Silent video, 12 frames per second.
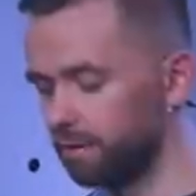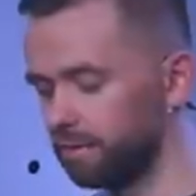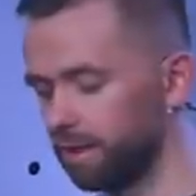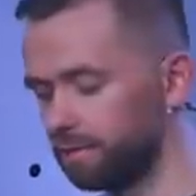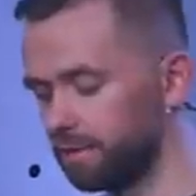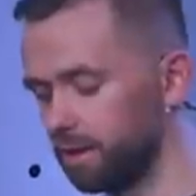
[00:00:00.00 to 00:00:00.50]

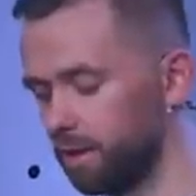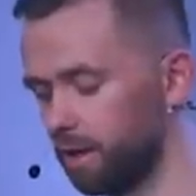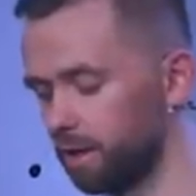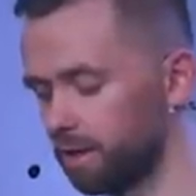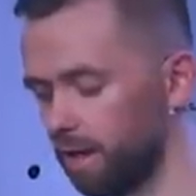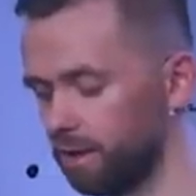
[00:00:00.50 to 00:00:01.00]
left the
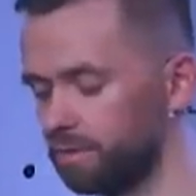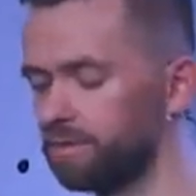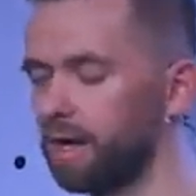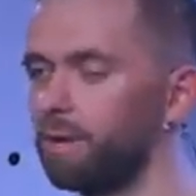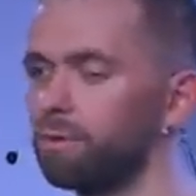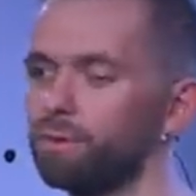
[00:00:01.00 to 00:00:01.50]
ark, it
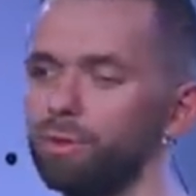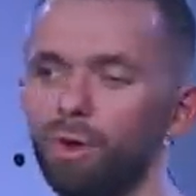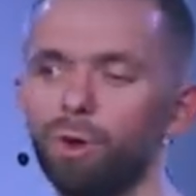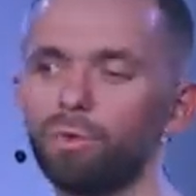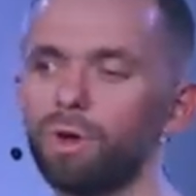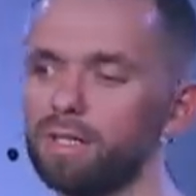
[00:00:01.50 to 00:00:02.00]
found
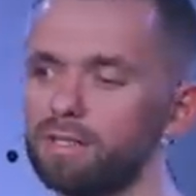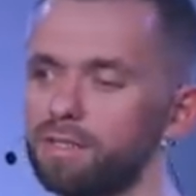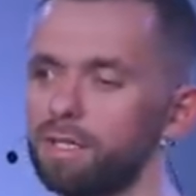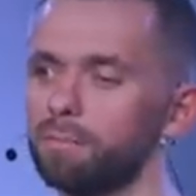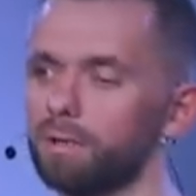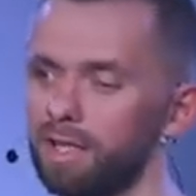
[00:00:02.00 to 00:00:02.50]
no
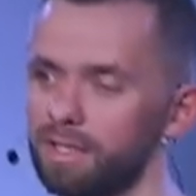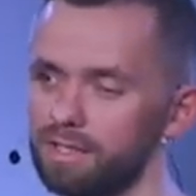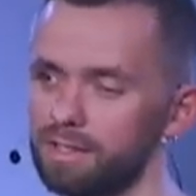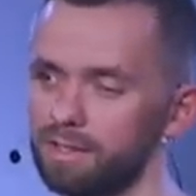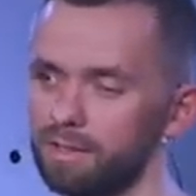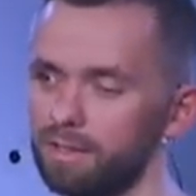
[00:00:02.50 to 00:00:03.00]
resting place.